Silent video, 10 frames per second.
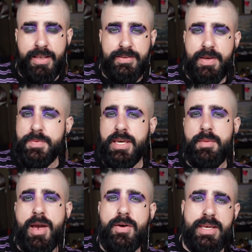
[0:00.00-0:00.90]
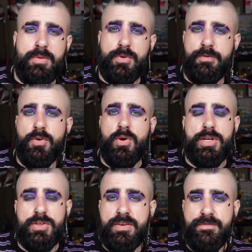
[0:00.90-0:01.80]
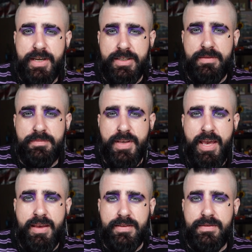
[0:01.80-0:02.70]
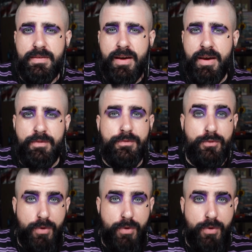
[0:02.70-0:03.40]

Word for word: And something about him referring to the victims as a,